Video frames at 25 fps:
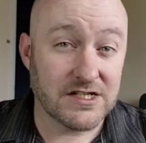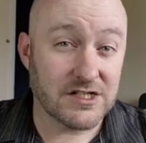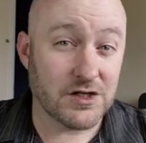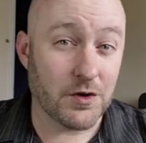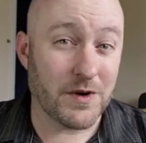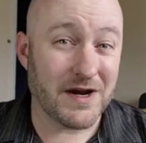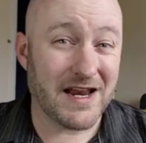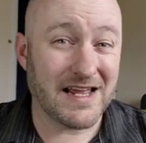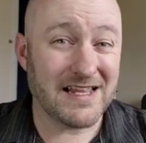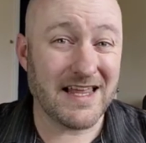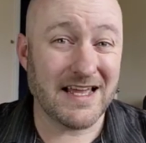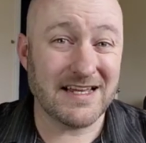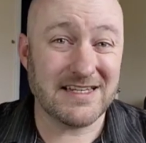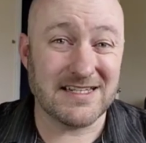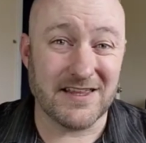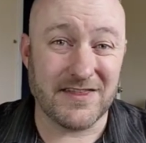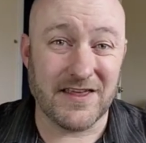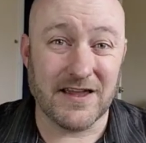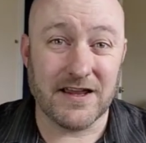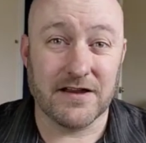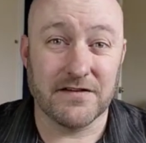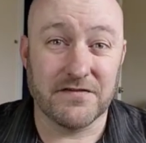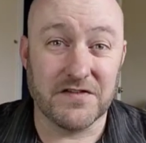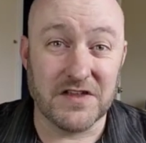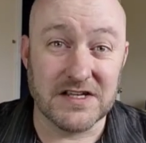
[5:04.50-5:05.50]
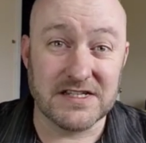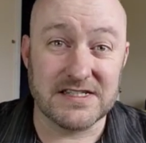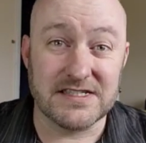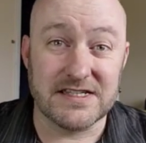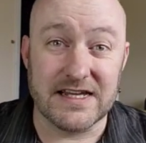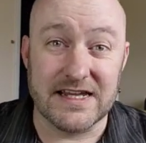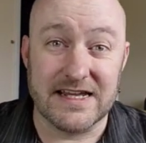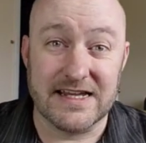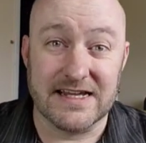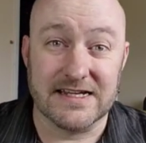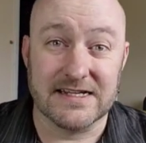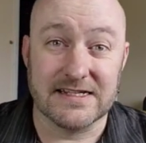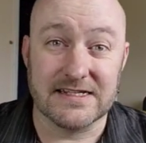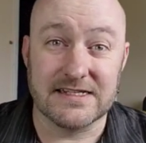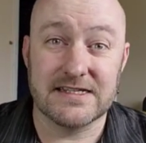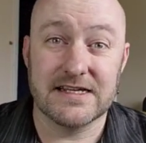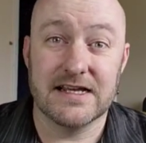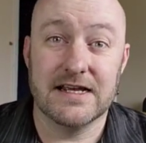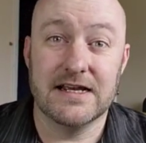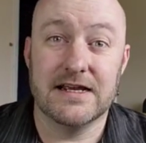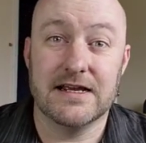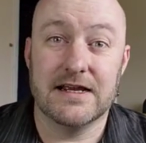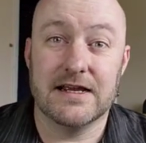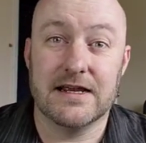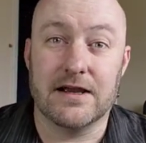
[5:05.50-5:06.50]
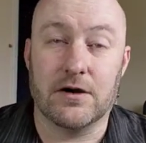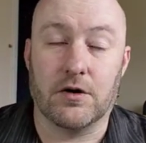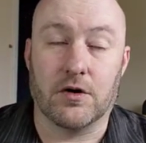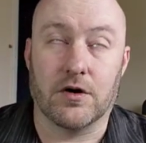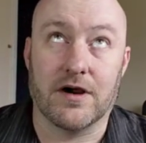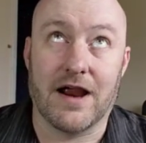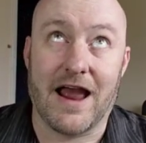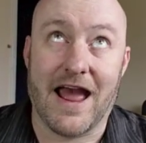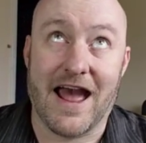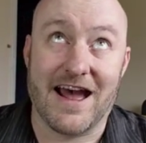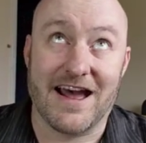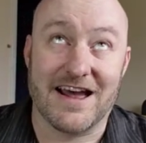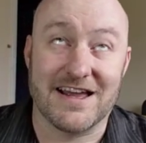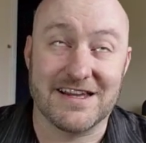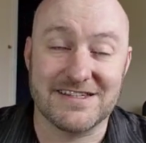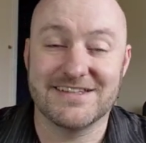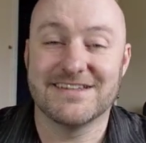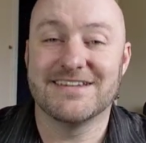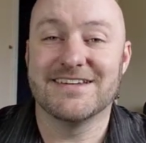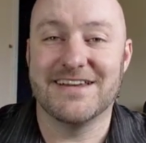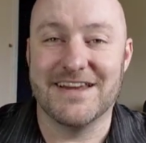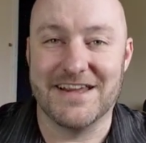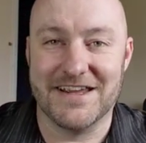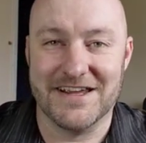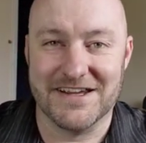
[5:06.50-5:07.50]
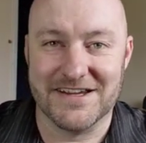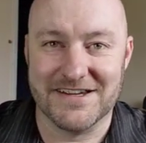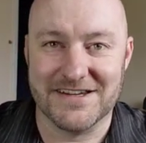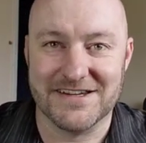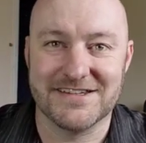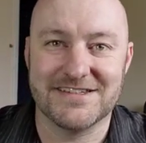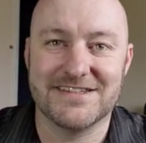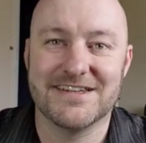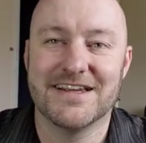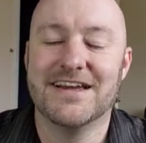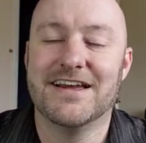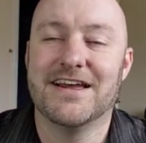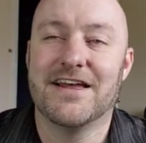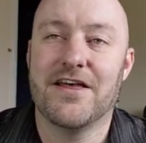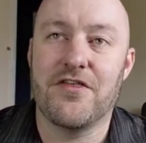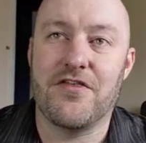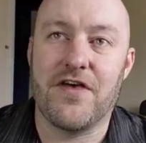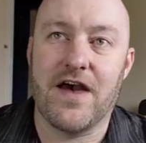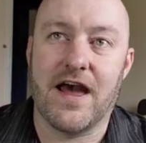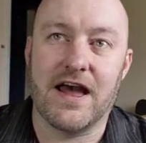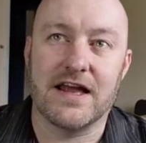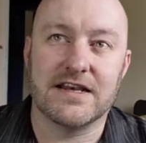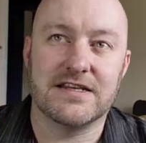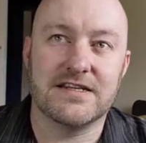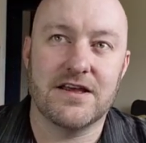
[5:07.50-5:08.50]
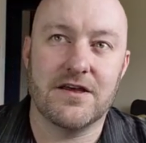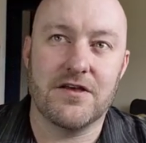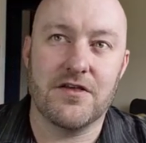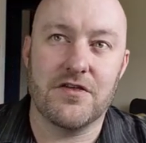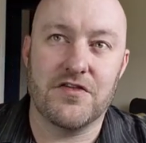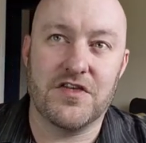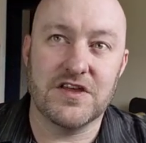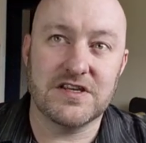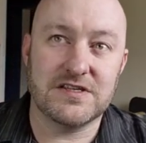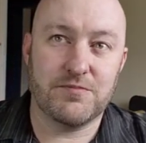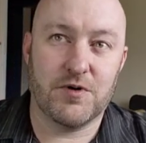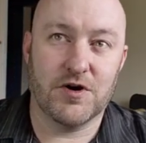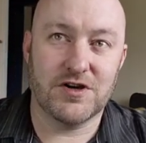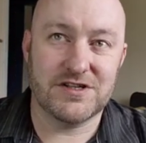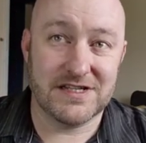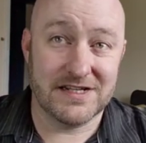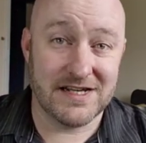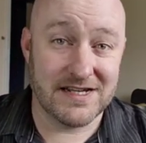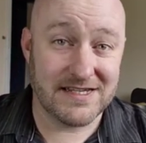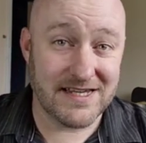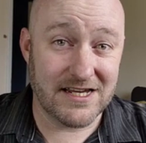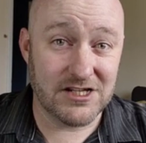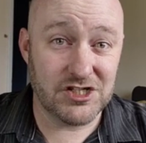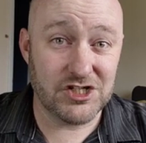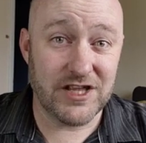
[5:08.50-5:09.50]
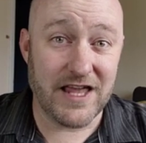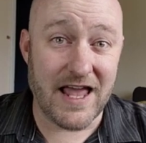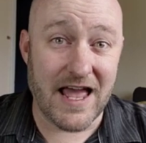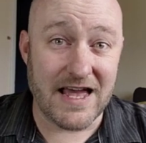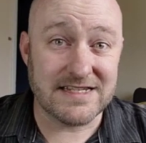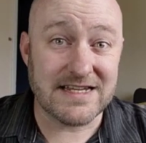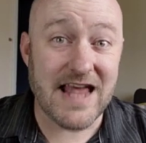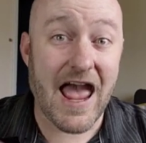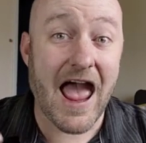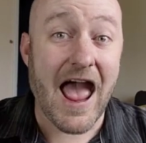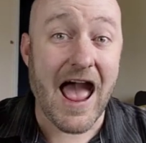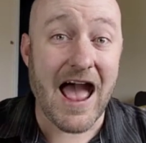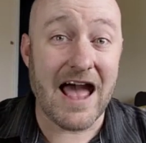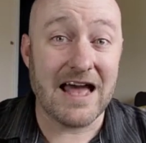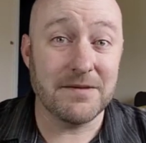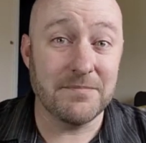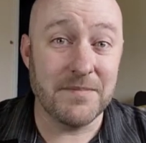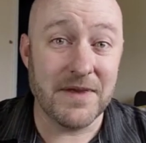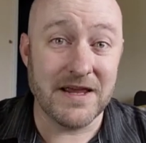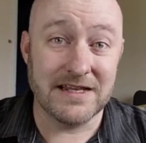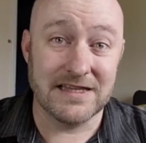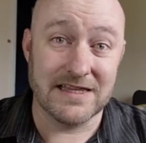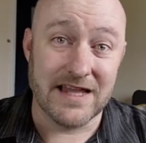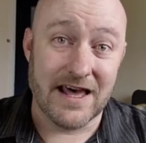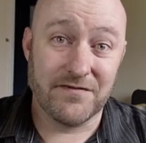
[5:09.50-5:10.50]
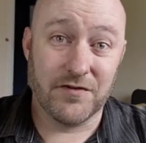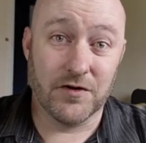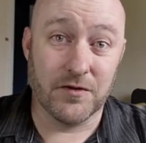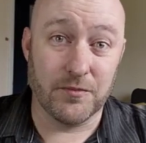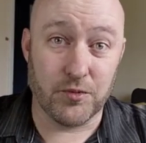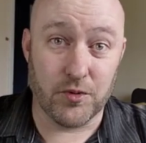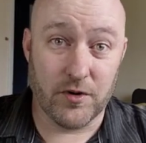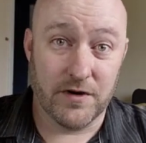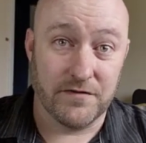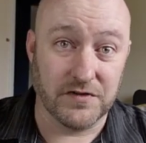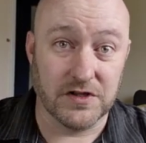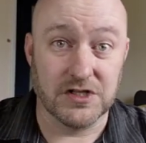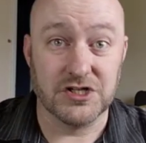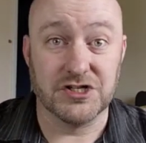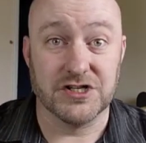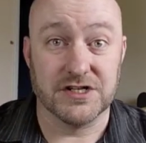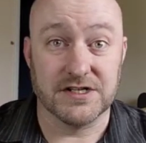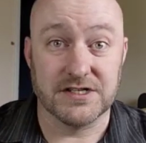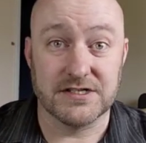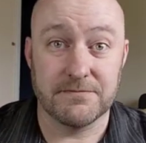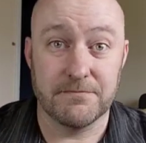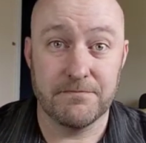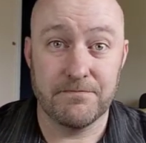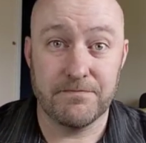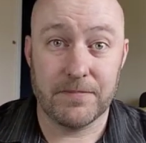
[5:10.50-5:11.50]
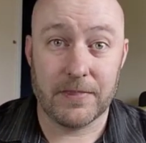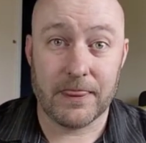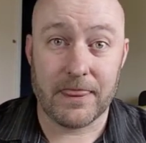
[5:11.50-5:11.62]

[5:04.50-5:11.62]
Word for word: So what I like to think of this is, or as, is that this person essentially has admin level privileges.